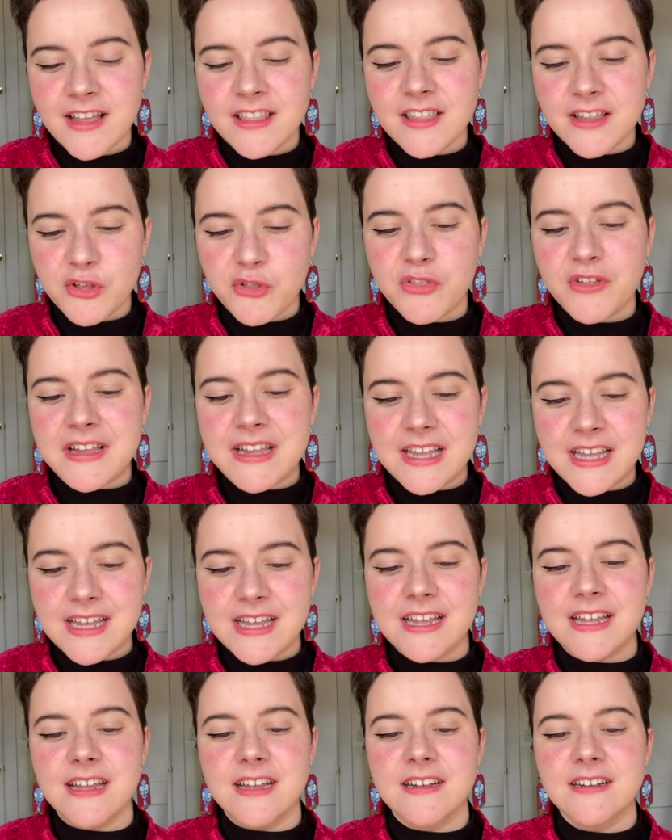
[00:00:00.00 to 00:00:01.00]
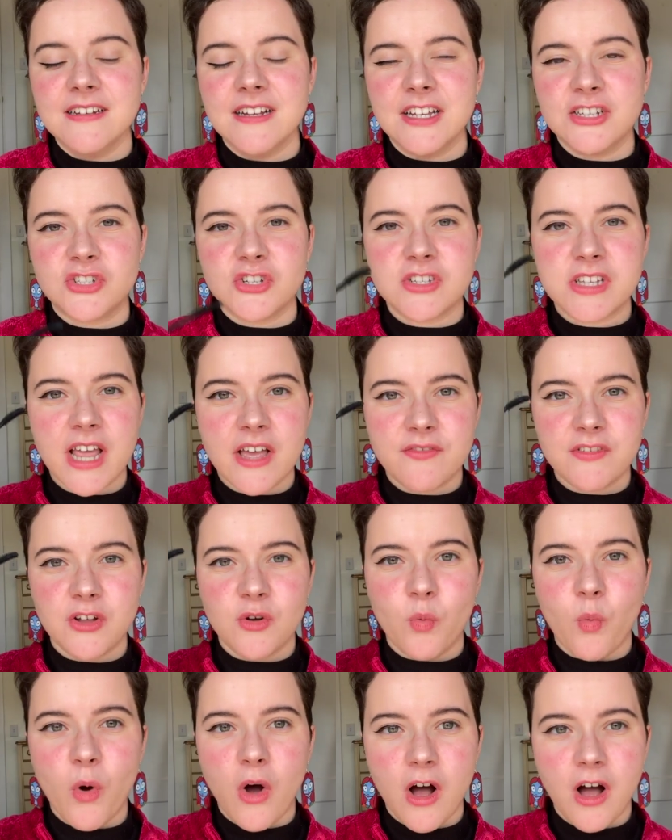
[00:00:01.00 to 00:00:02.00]
think the key is just having a
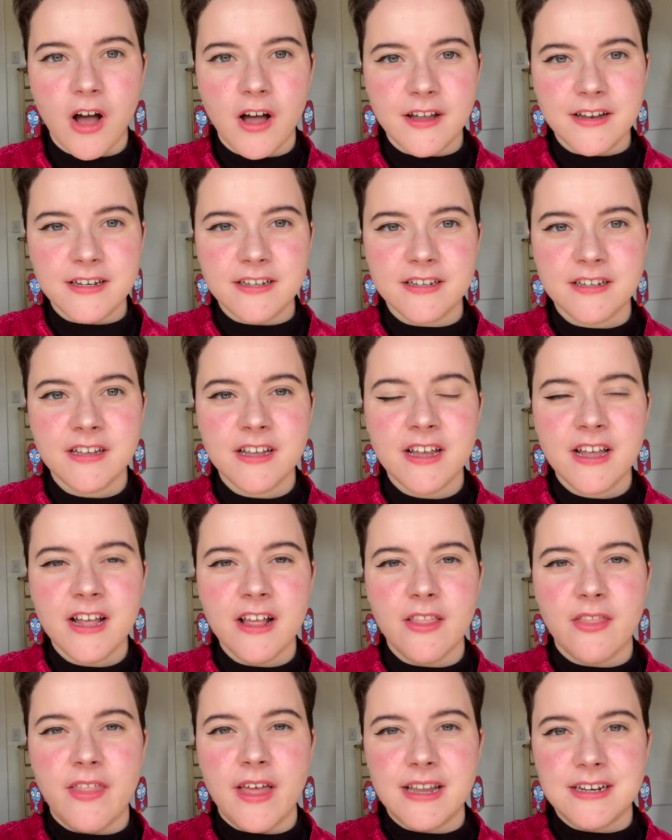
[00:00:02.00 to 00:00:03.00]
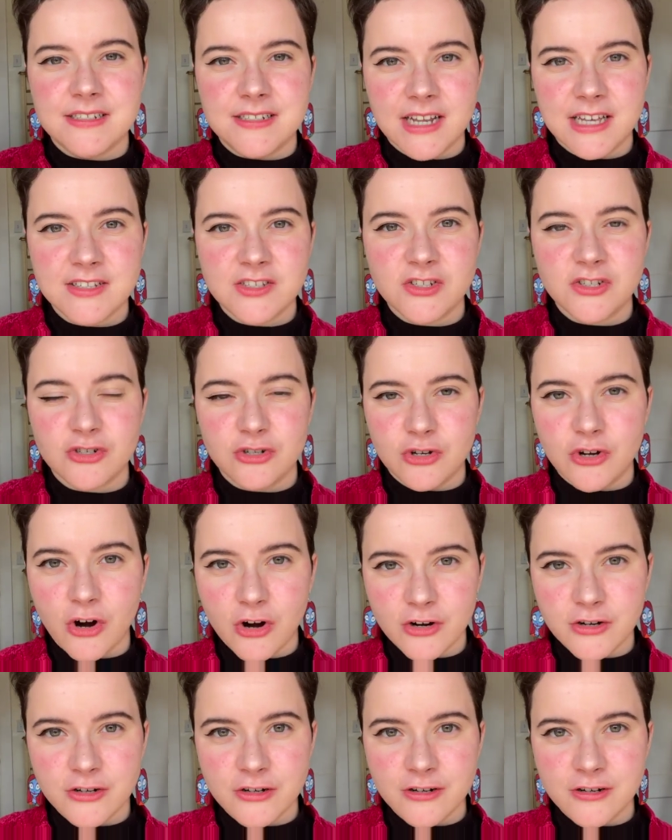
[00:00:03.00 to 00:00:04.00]
wand that doesn't
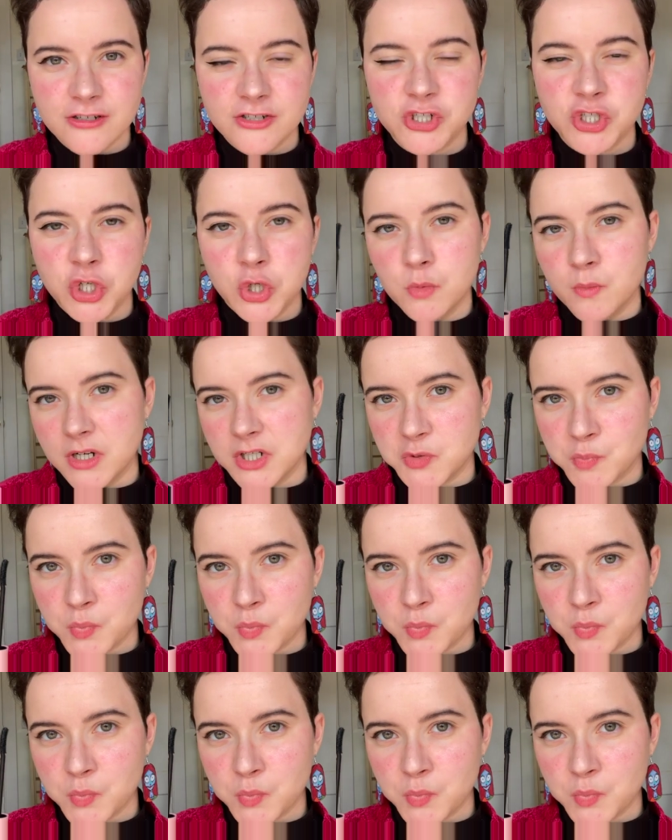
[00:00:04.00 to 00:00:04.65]
garner too much